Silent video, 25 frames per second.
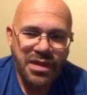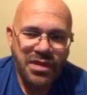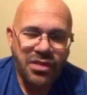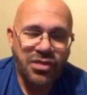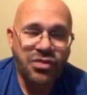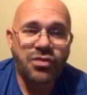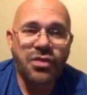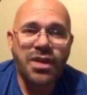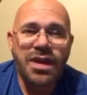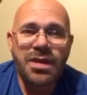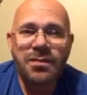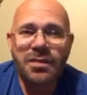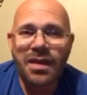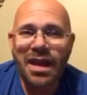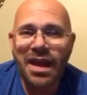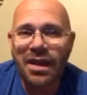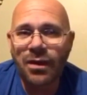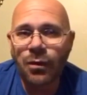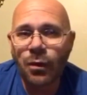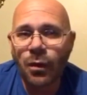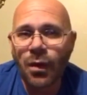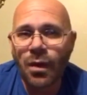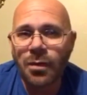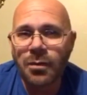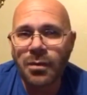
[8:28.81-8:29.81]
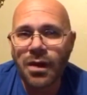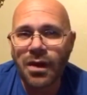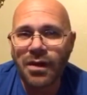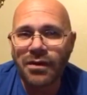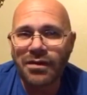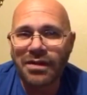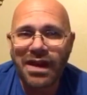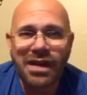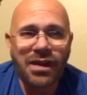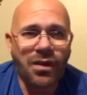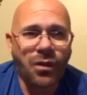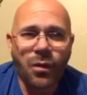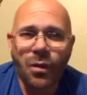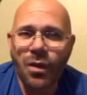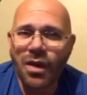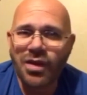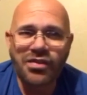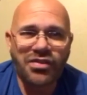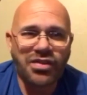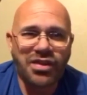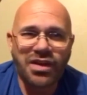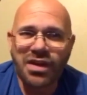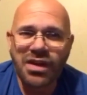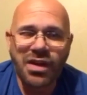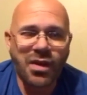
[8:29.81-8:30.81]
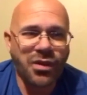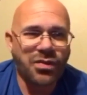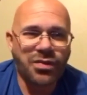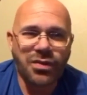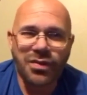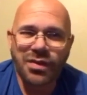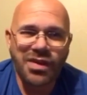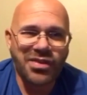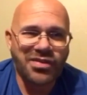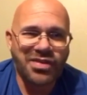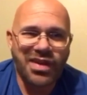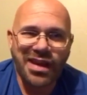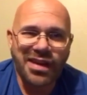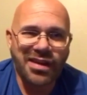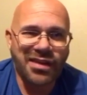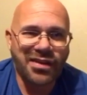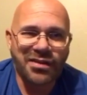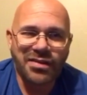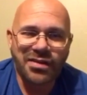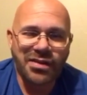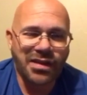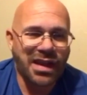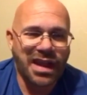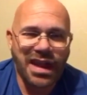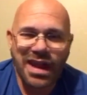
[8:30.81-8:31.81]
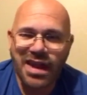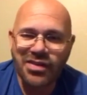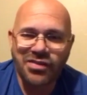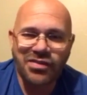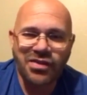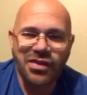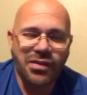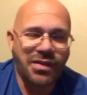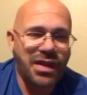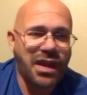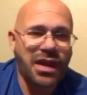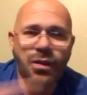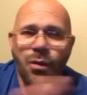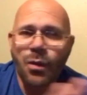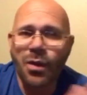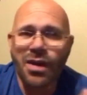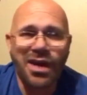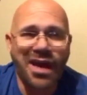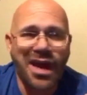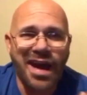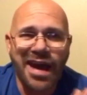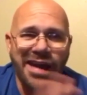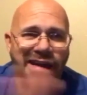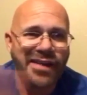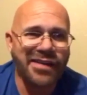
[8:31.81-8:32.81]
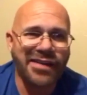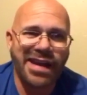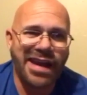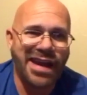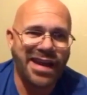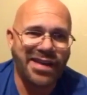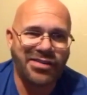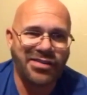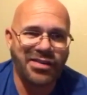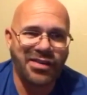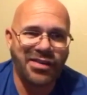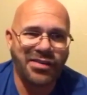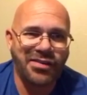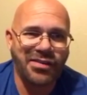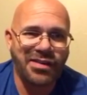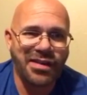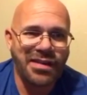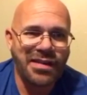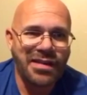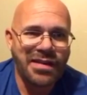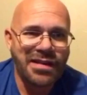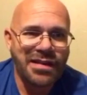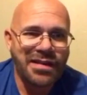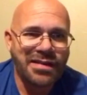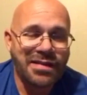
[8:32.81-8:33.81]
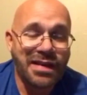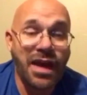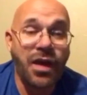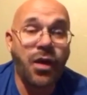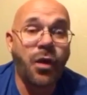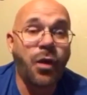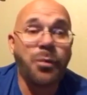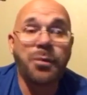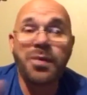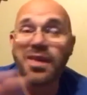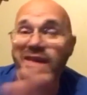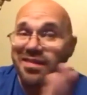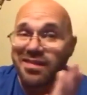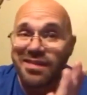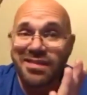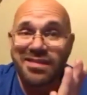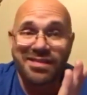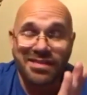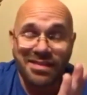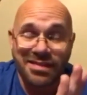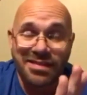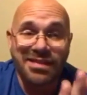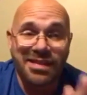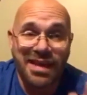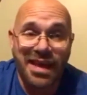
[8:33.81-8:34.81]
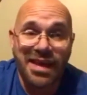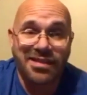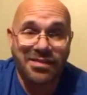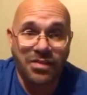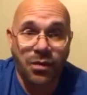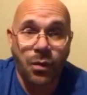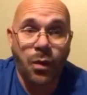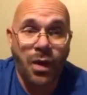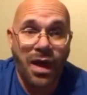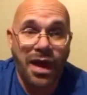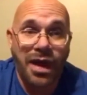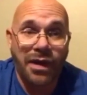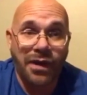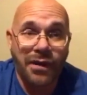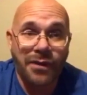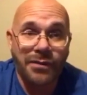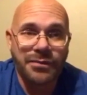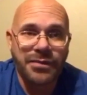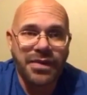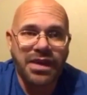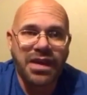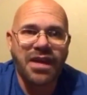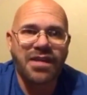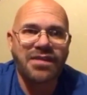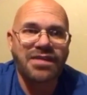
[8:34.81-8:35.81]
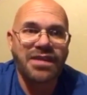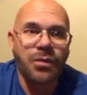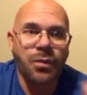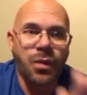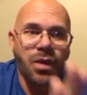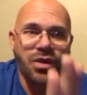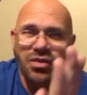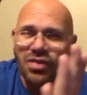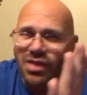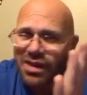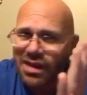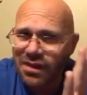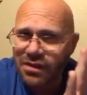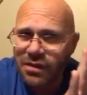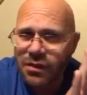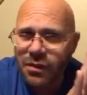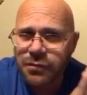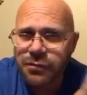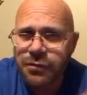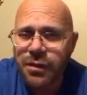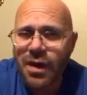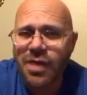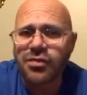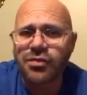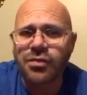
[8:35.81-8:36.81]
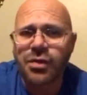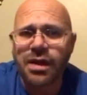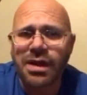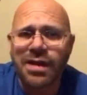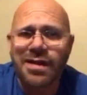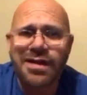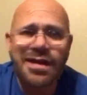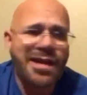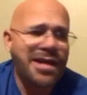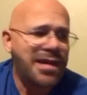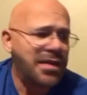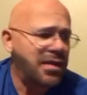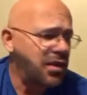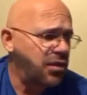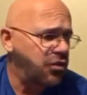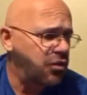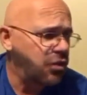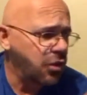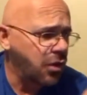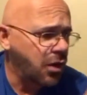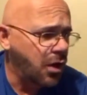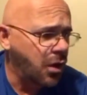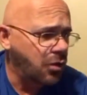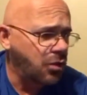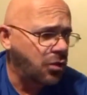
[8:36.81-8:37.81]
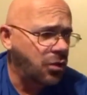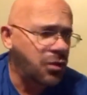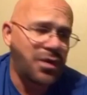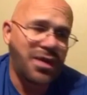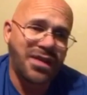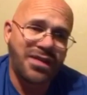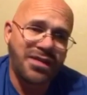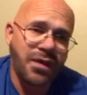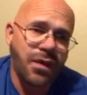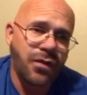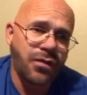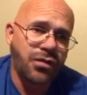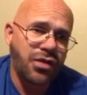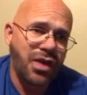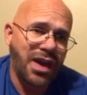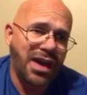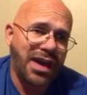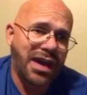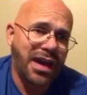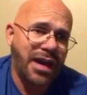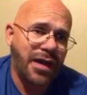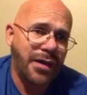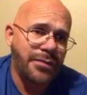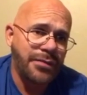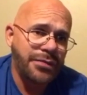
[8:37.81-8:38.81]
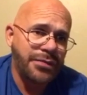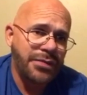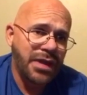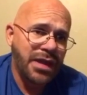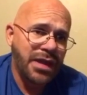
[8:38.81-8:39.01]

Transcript: streamline Walmart. They don't want you to go through the cashier. They don't want to hire cashiers. They hope it takes a while because they want you to get so frustrated that you'll go do the self-checkout.